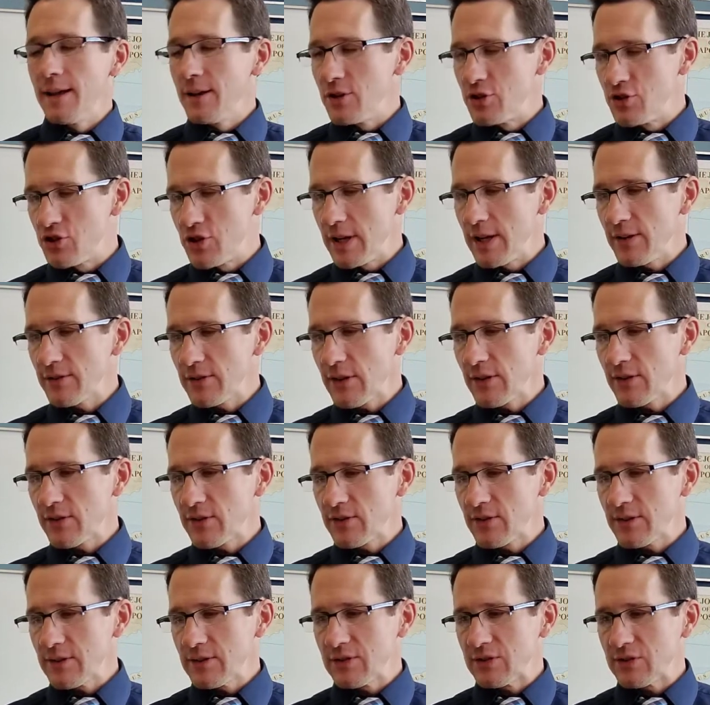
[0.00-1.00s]

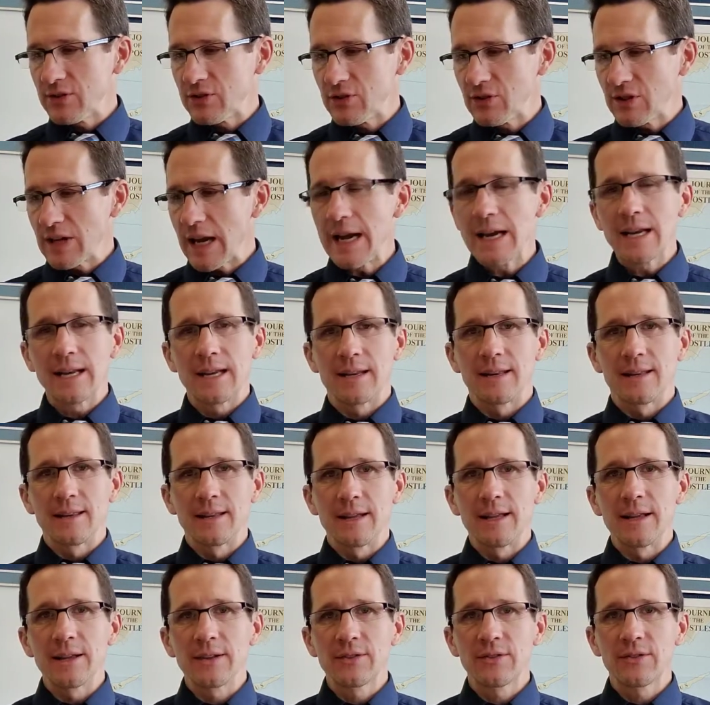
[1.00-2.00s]
Jesus stated
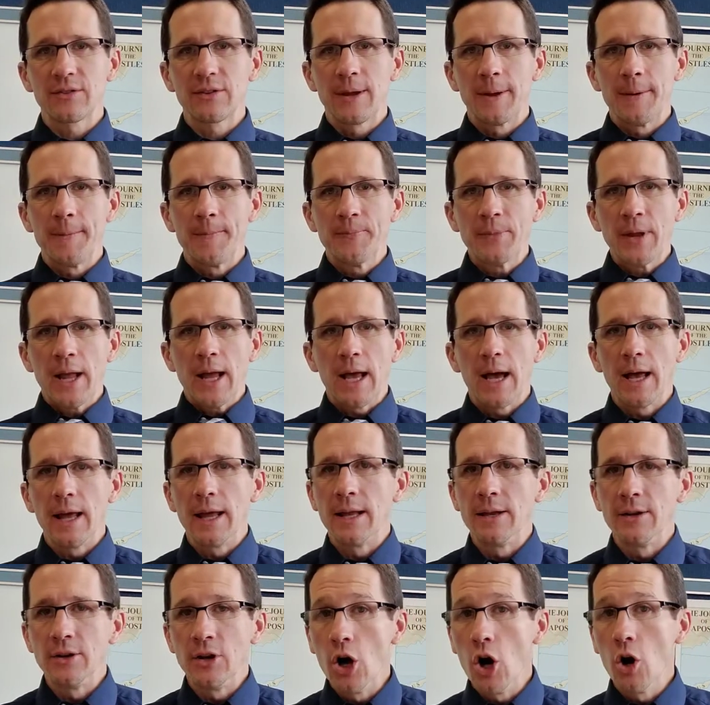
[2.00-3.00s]
this
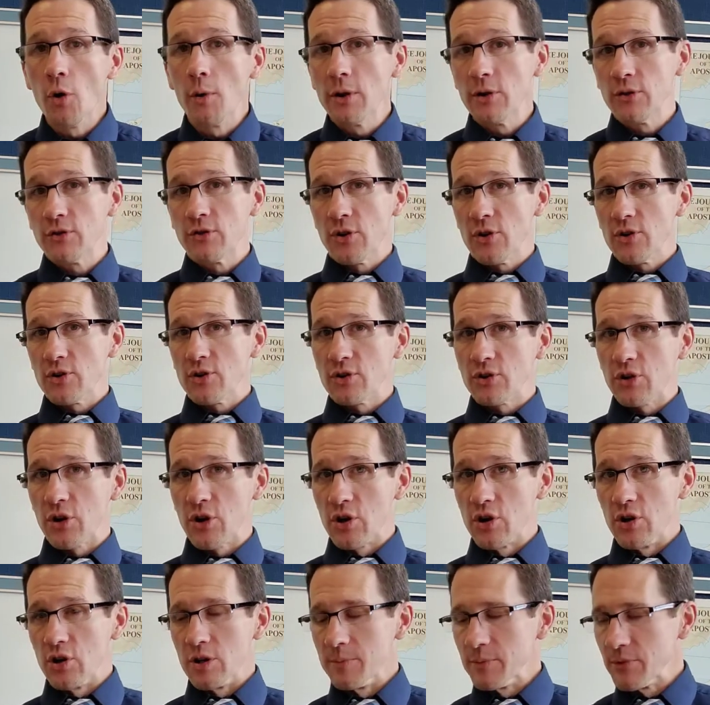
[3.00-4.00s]
in no uncertain
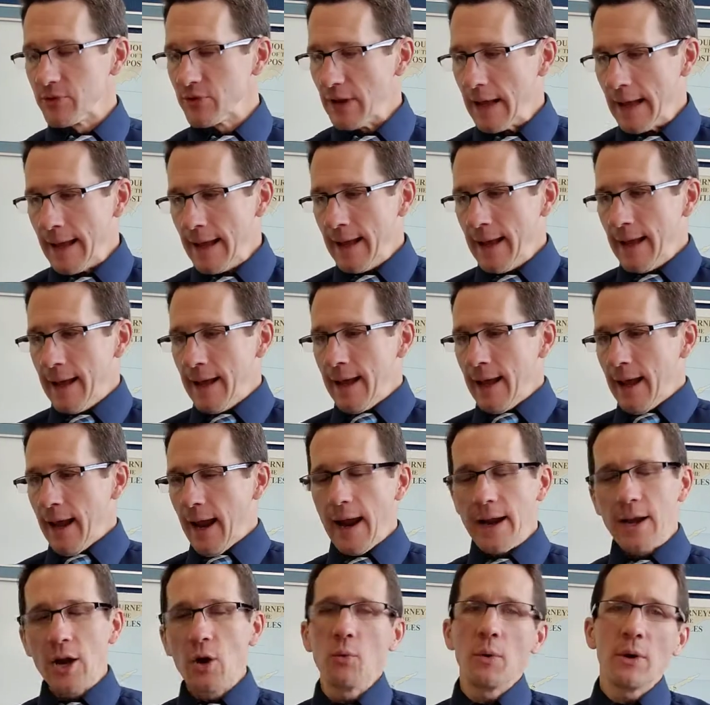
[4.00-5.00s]
terms,
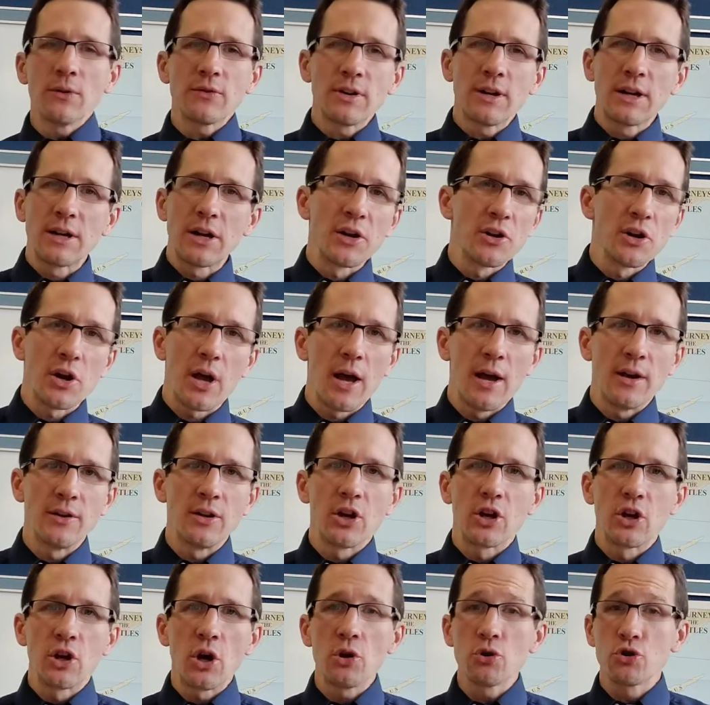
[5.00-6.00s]
and it wasn't a
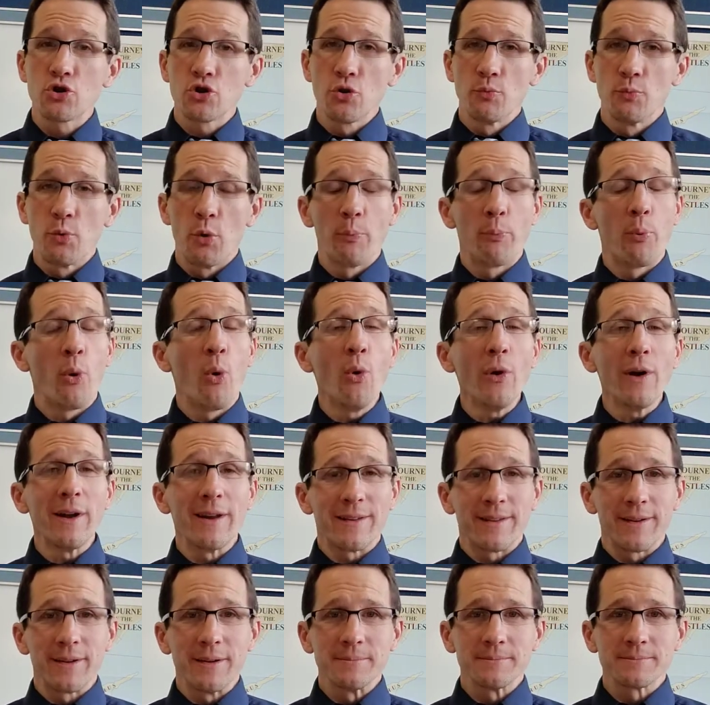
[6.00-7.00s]
negotiable
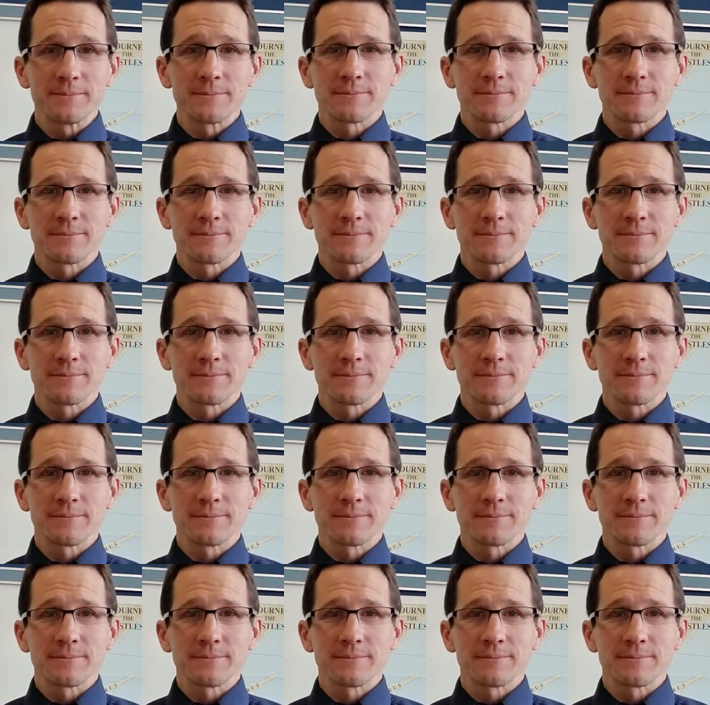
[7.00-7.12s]
point.